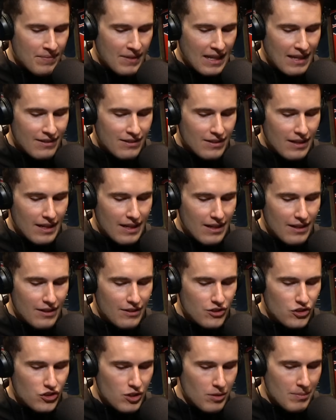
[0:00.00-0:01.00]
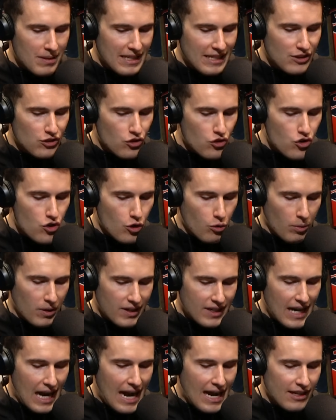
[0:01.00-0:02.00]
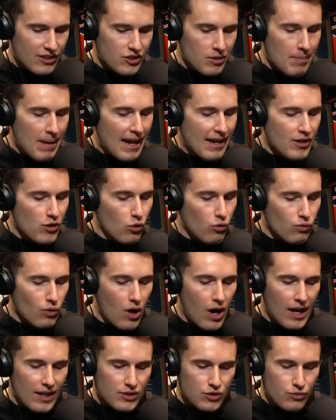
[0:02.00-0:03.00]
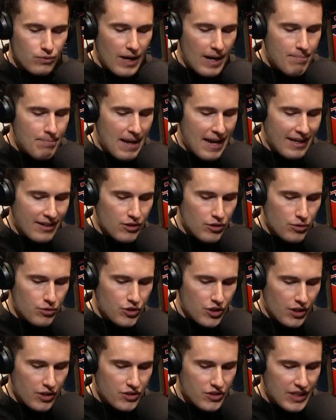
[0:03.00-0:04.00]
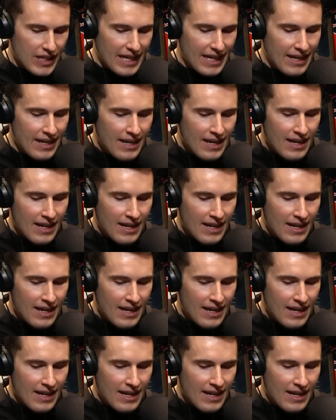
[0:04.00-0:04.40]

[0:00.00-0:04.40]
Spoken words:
And some of these newer guys, Emanuel Ross, Red Bank, New Jersey,